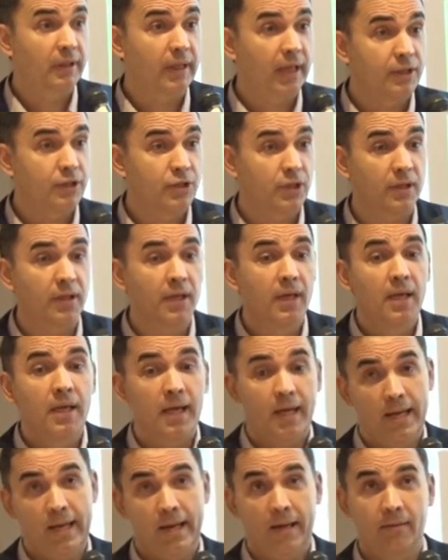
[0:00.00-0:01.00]
lecture,
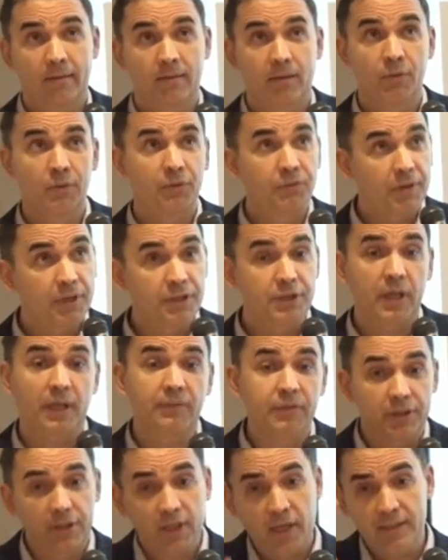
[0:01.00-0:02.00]
and the university
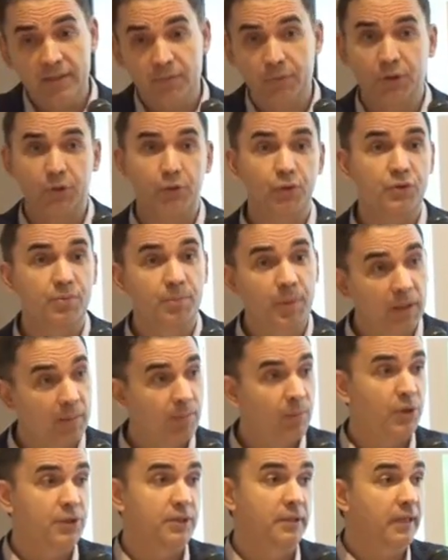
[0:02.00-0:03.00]
advertised it, huge
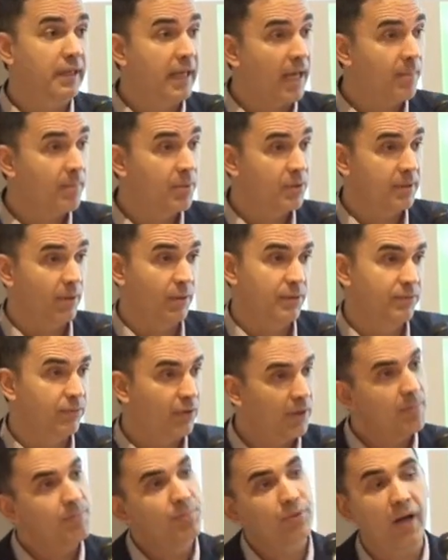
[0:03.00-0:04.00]
billboards in the campus. I was
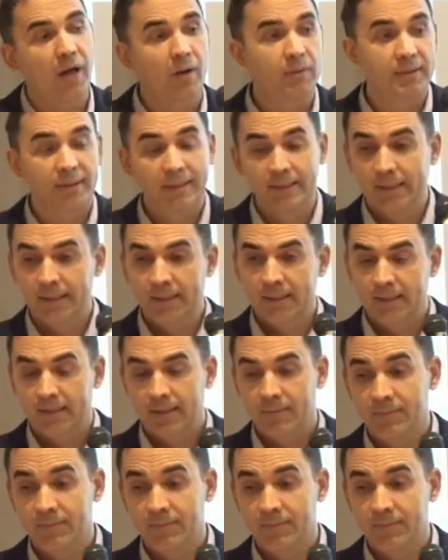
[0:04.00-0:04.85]
very proud. Uh,